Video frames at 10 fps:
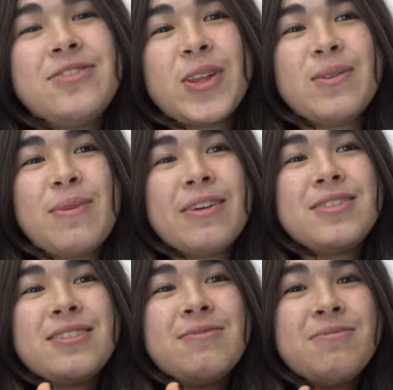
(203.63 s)
Further
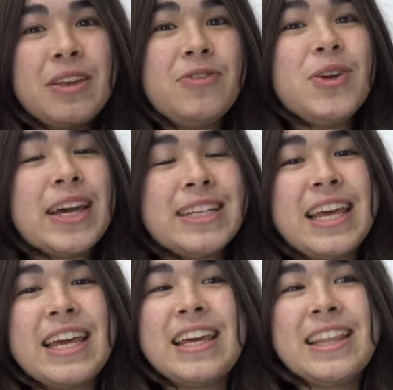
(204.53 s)
maths, if you can
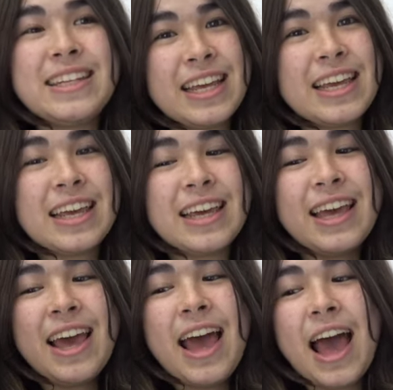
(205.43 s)
take it, then take it.
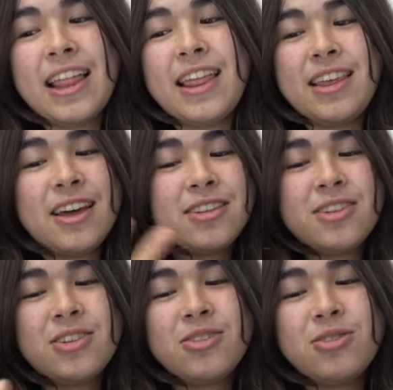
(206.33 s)
And then the other
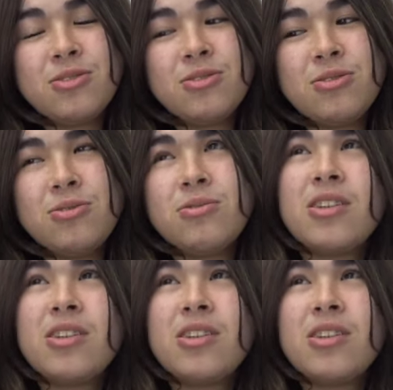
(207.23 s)
two